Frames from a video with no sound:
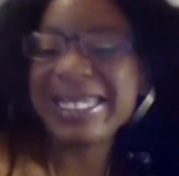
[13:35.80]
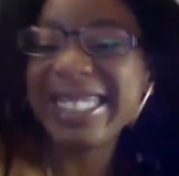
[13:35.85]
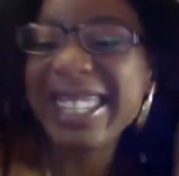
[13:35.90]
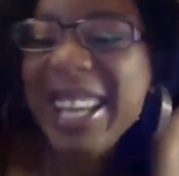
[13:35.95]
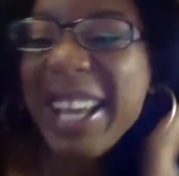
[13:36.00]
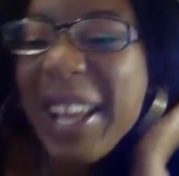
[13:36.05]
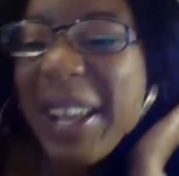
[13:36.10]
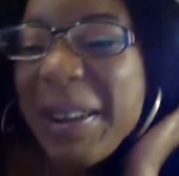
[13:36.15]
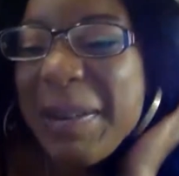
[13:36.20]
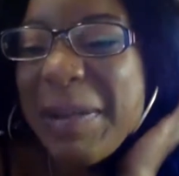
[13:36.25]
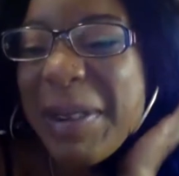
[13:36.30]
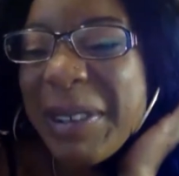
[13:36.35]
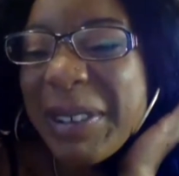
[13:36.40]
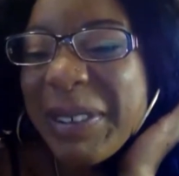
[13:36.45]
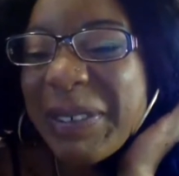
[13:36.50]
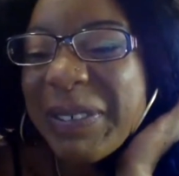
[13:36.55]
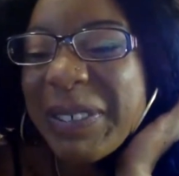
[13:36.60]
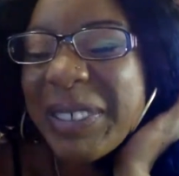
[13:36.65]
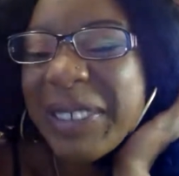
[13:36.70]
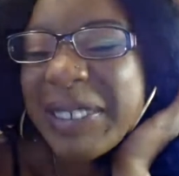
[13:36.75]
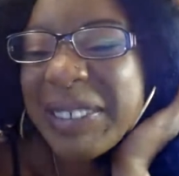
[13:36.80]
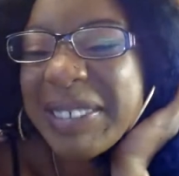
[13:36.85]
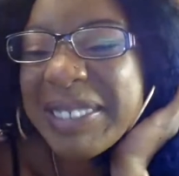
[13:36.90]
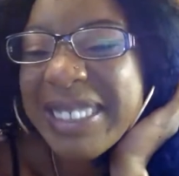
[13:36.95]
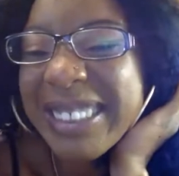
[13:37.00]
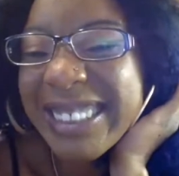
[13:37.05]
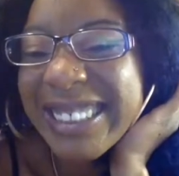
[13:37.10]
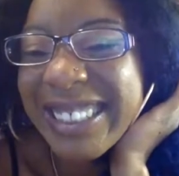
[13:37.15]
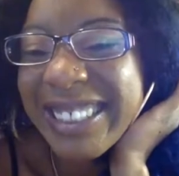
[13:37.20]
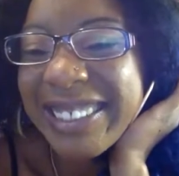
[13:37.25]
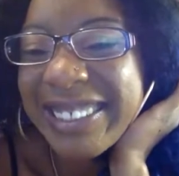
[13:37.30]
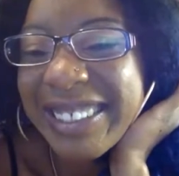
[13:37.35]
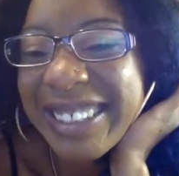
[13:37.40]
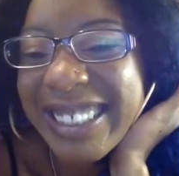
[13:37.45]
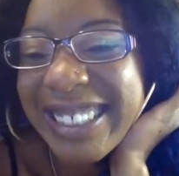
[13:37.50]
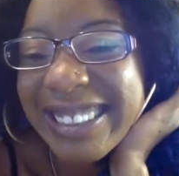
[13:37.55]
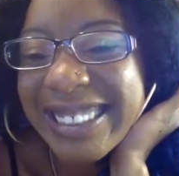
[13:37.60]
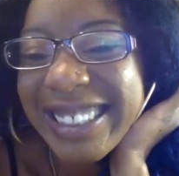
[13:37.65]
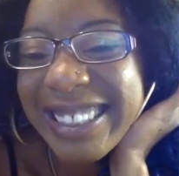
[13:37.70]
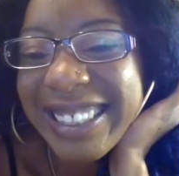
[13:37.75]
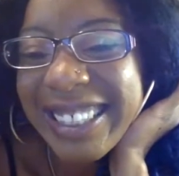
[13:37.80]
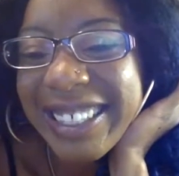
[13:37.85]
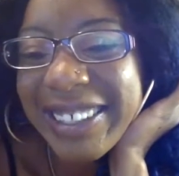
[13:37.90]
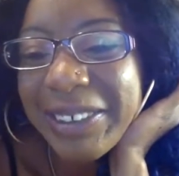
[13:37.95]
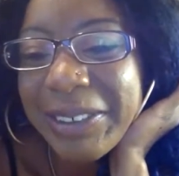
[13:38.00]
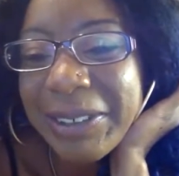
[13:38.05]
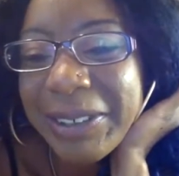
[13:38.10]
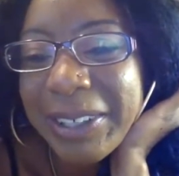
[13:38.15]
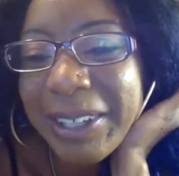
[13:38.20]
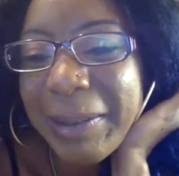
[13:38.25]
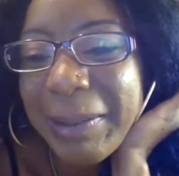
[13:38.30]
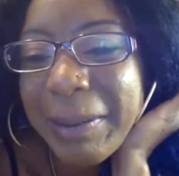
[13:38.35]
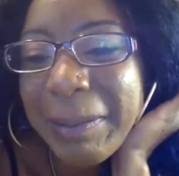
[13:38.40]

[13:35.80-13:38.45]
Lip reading: Hey, beautiful OG synchronicity girl.